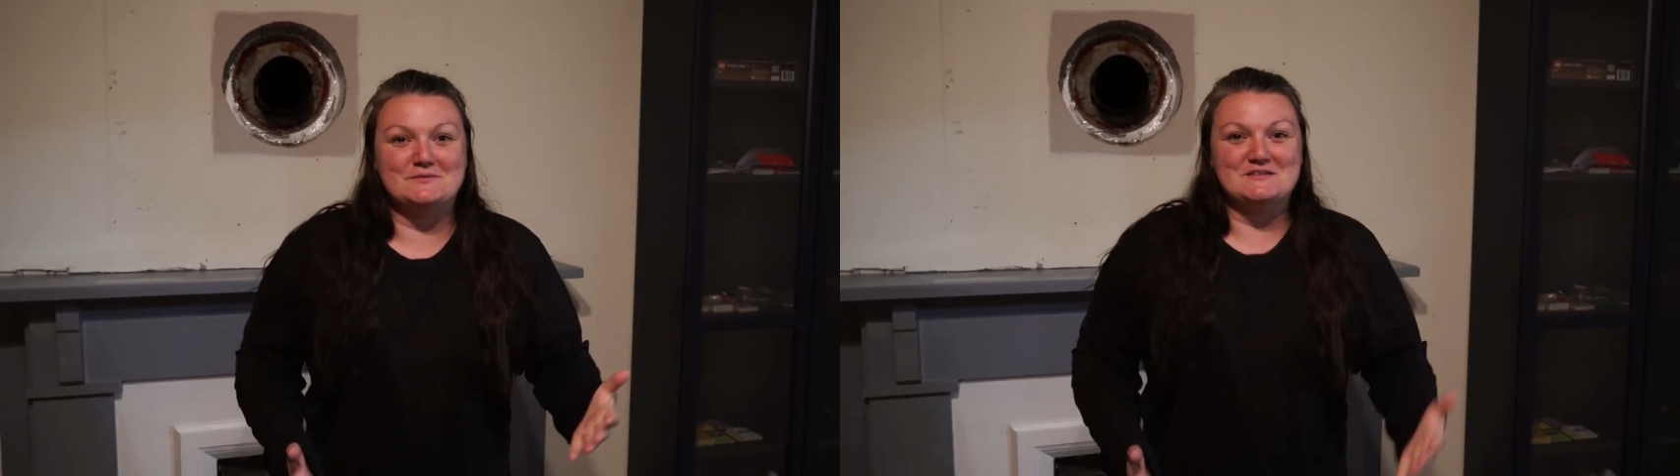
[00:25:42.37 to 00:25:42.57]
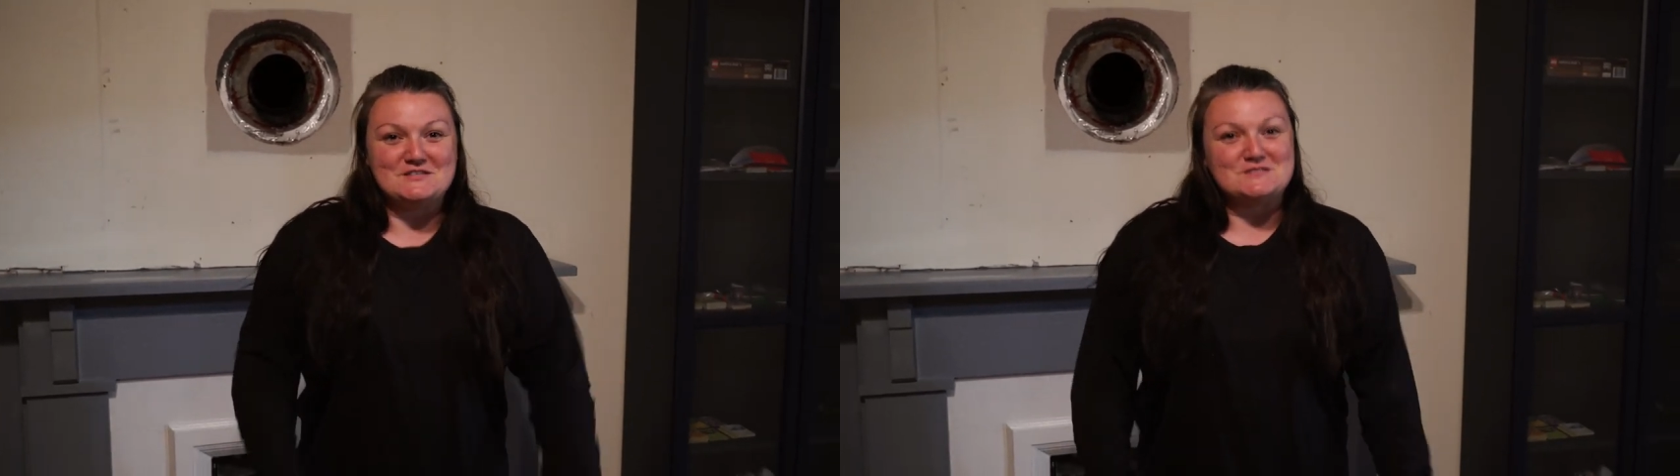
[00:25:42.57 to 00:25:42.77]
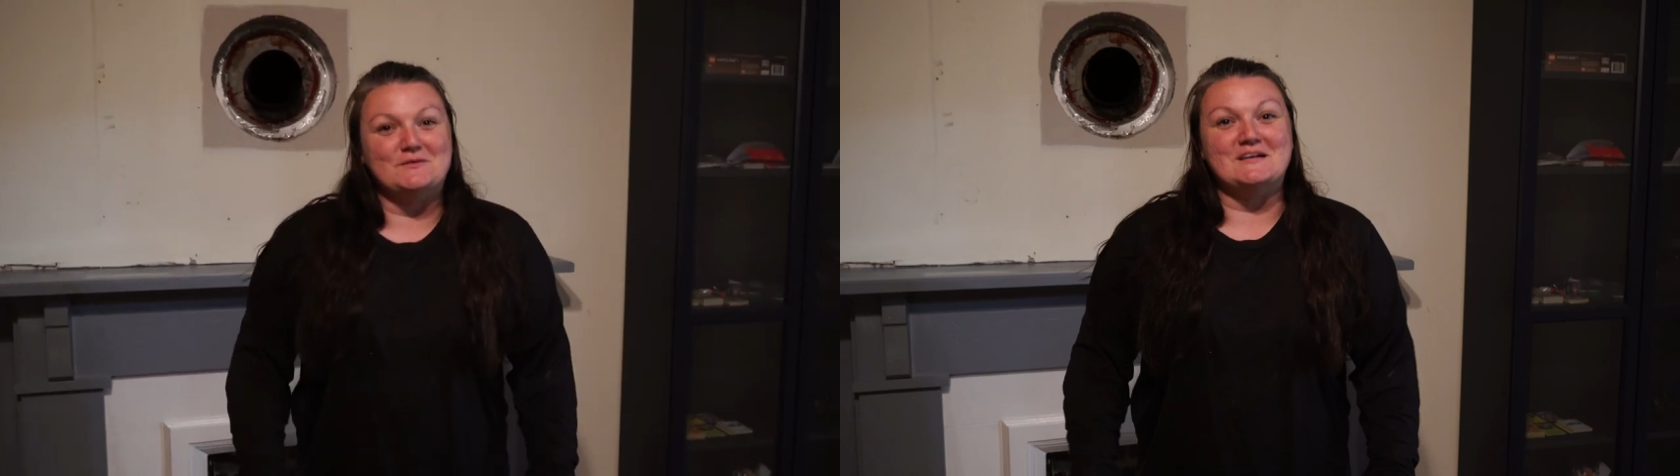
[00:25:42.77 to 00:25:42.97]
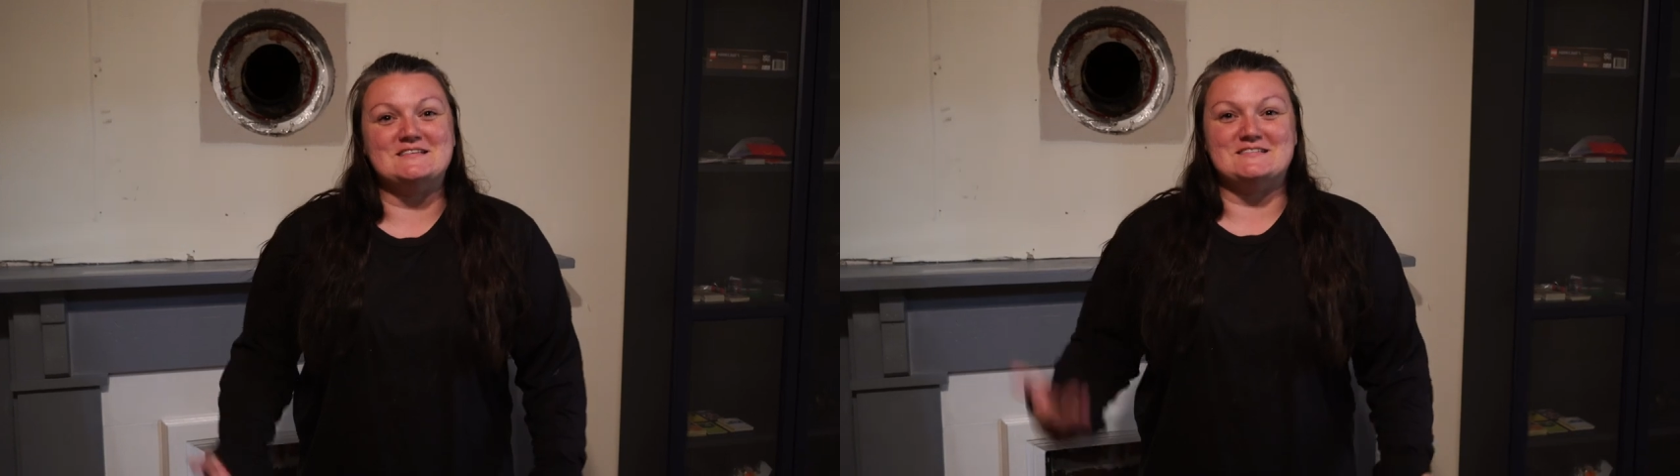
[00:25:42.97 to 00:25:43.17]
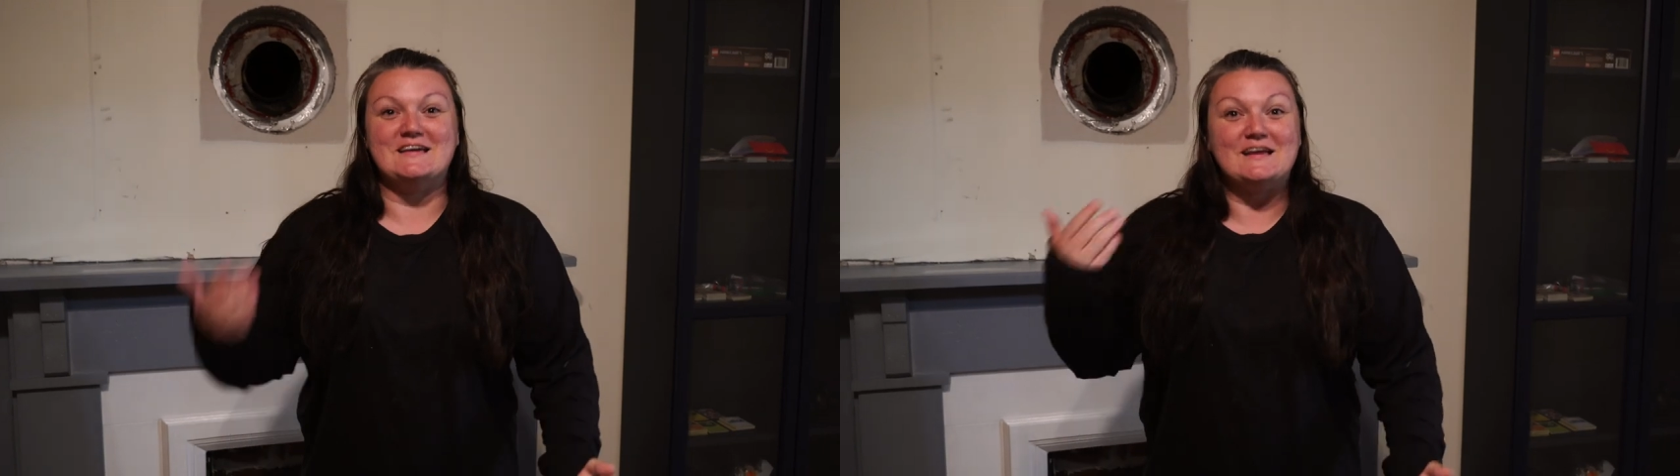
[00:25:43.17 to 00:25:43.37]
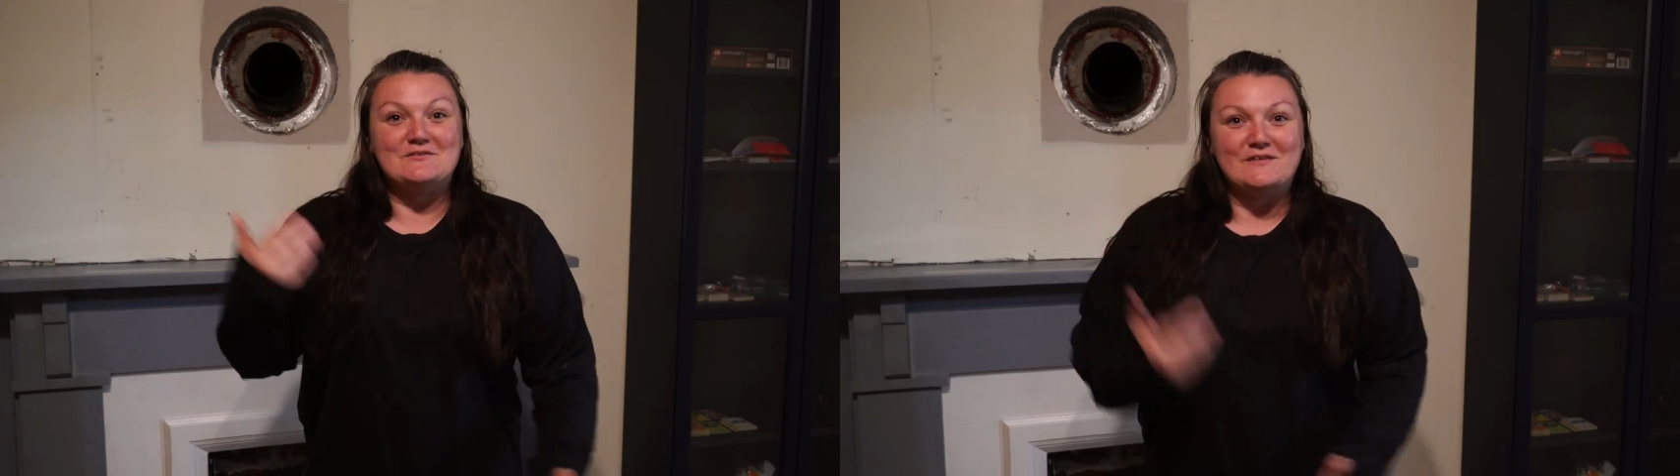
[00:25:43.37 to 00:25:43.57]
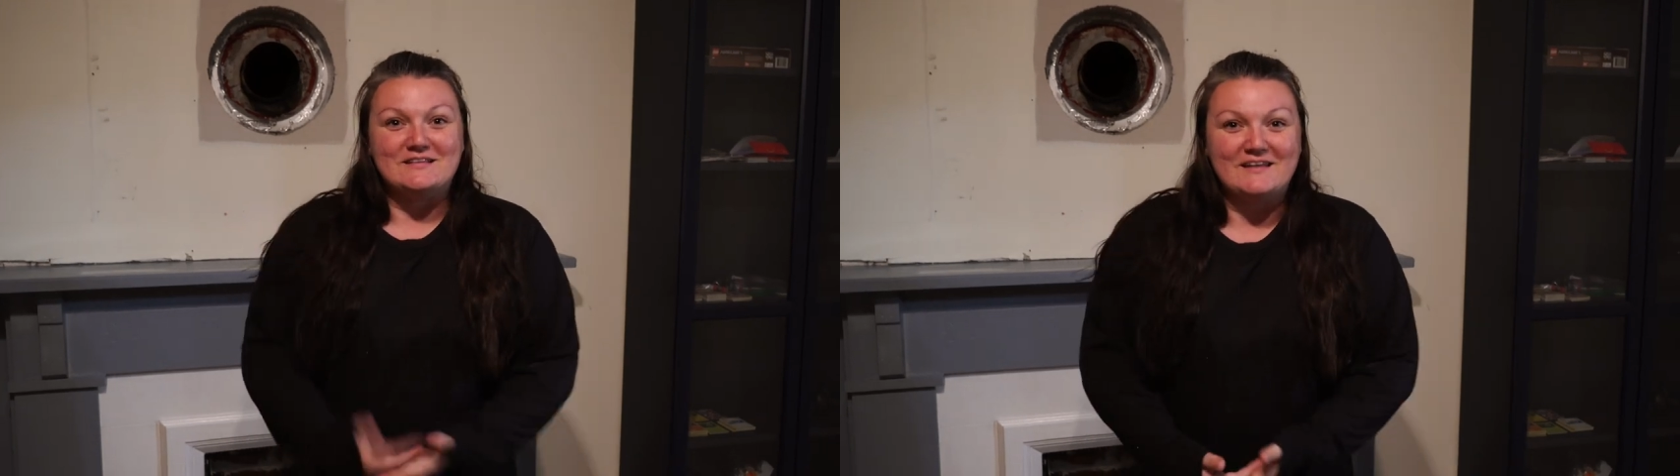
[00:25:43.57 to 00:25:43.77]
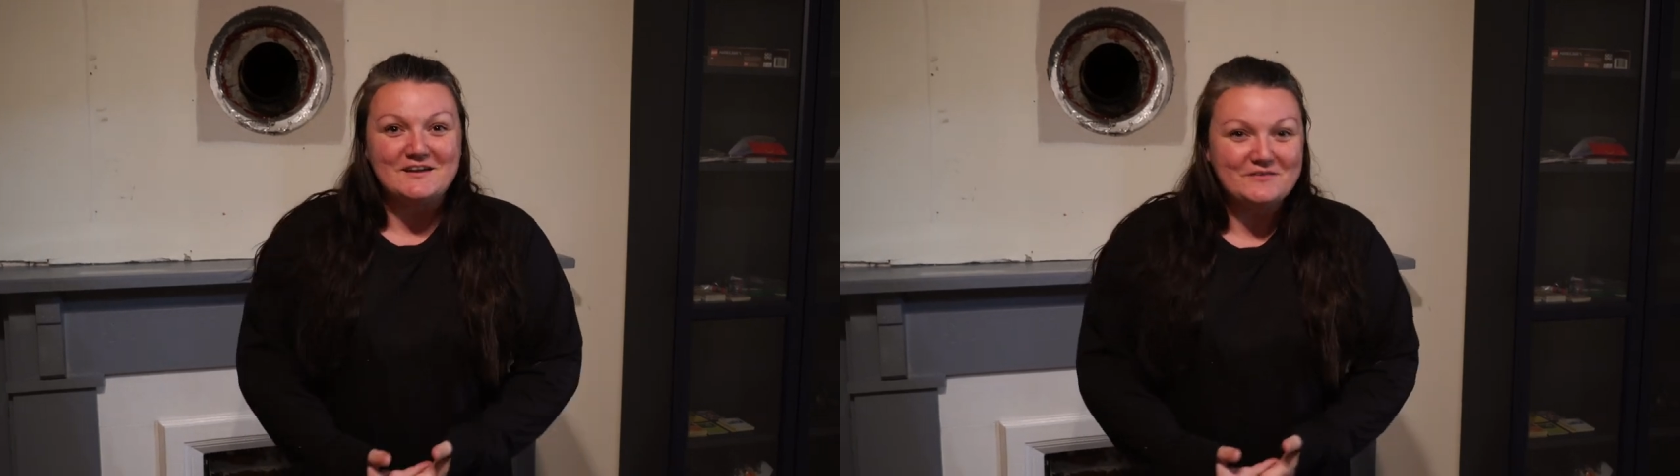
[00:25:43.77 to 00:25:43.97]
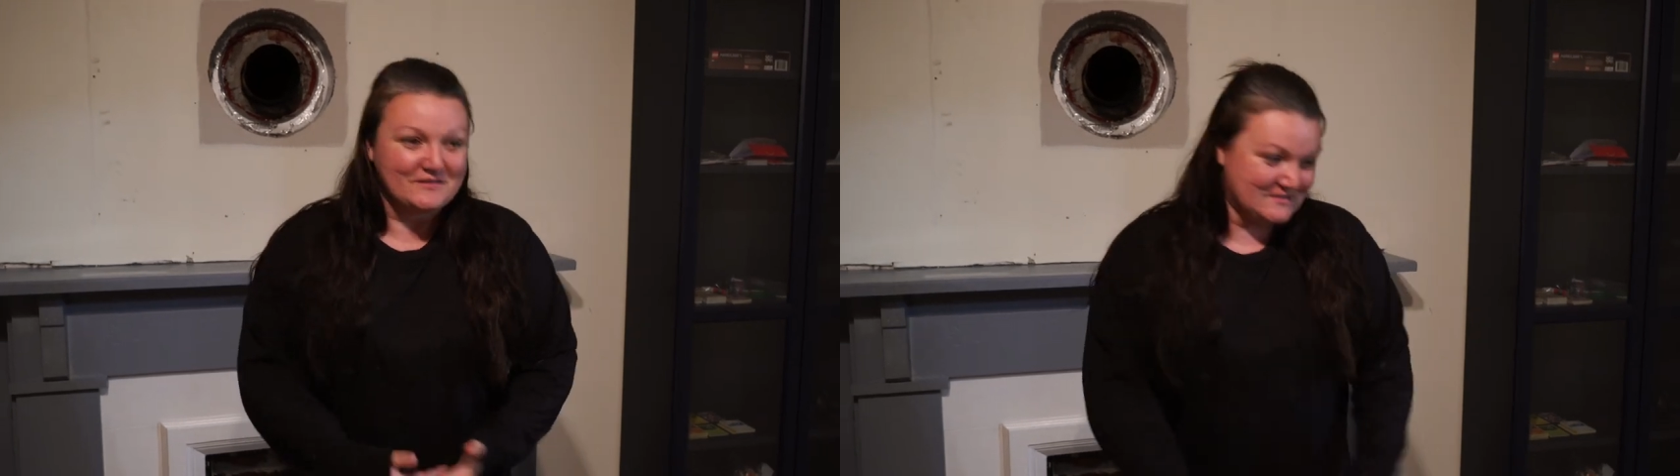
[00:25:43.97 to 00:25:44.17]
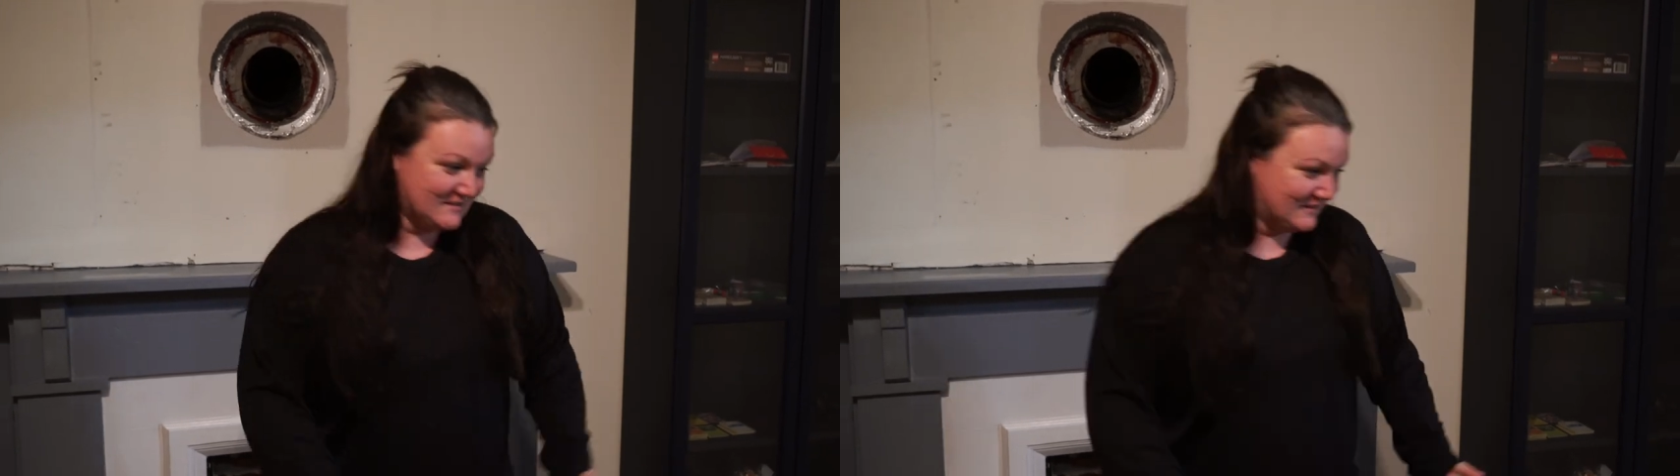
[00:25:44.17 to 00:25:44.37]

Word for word: We just wanted to see it in real life, what it was gonna